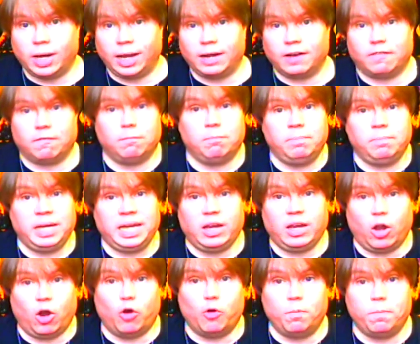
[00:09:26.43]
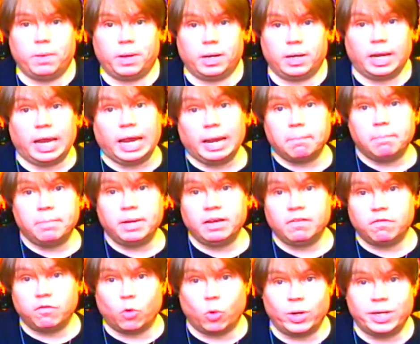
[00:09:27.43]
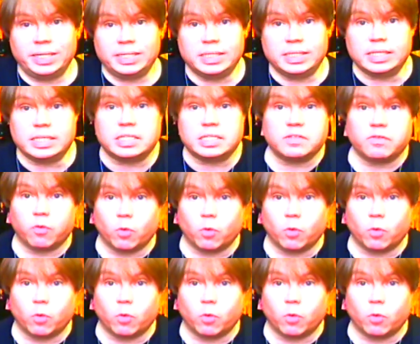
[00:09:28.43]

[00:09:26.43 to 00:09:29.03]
kind of be open and be voices